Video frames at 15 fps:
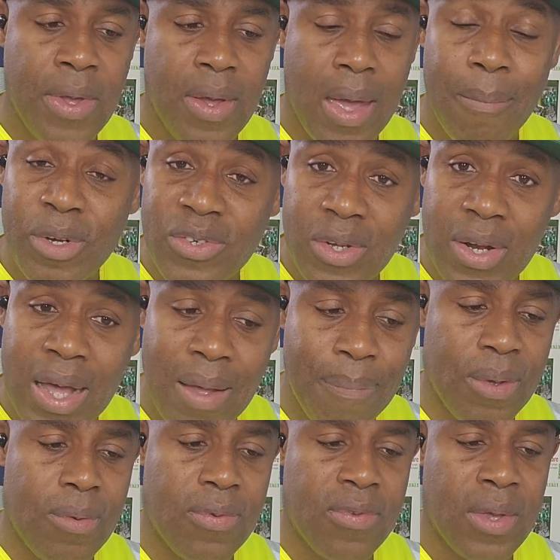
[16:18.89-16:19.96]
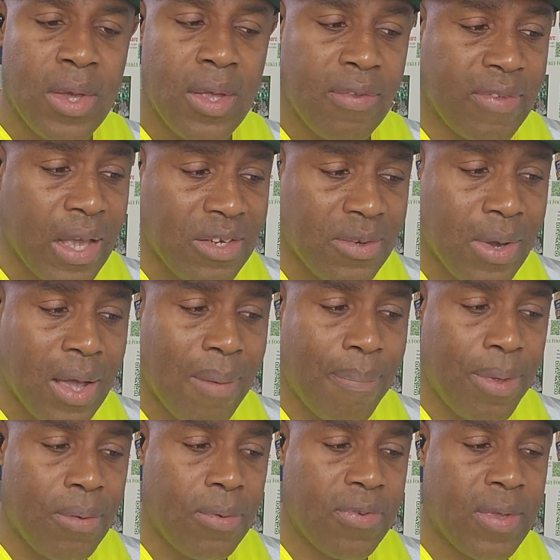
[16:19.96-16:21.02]
emotional abuse, sexual
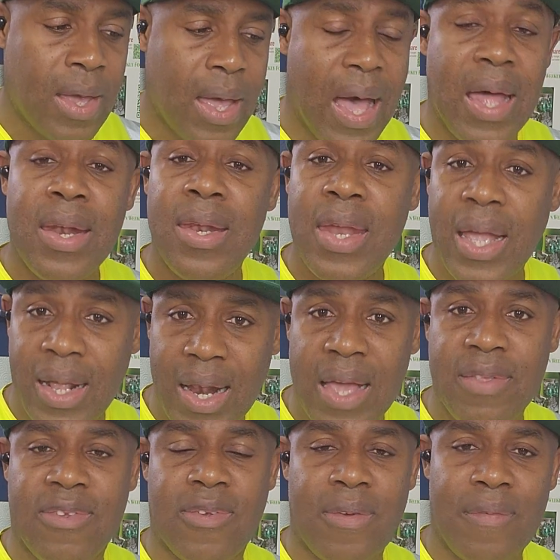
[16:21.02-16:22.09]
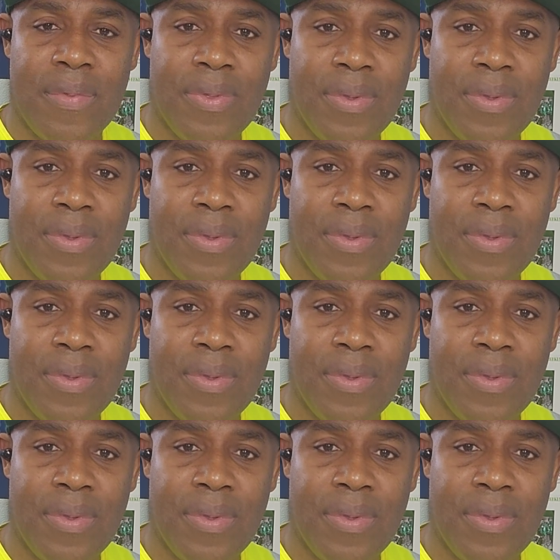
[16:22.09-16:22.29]
abuse, and neglect.